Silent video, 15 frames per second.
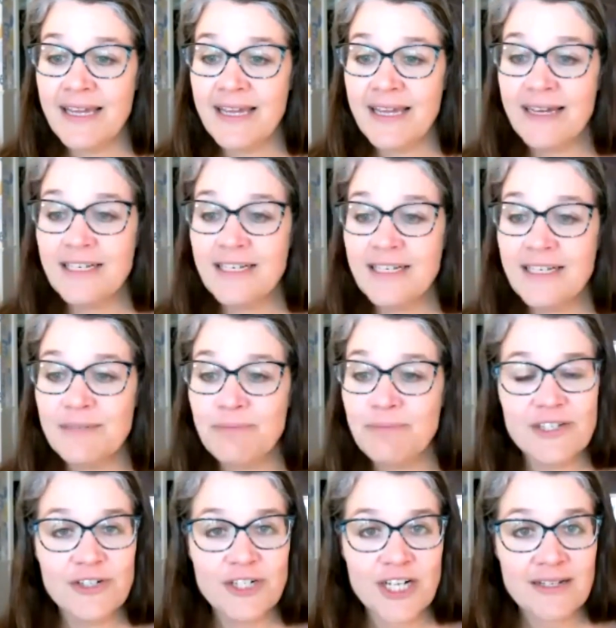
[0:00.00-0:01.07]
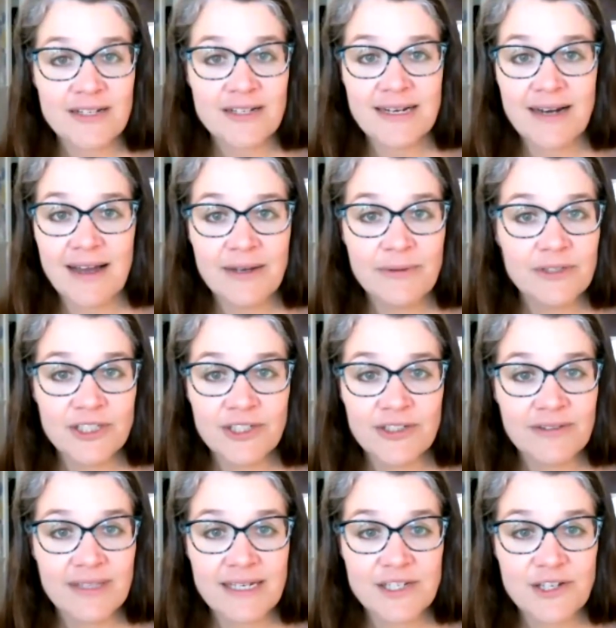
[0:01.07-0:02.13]
And Professor Johnson, I will
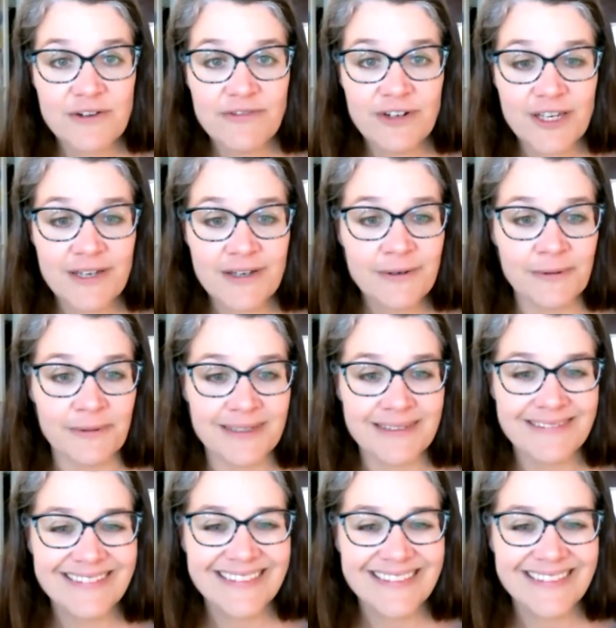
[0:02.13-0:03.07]
turn things over to you.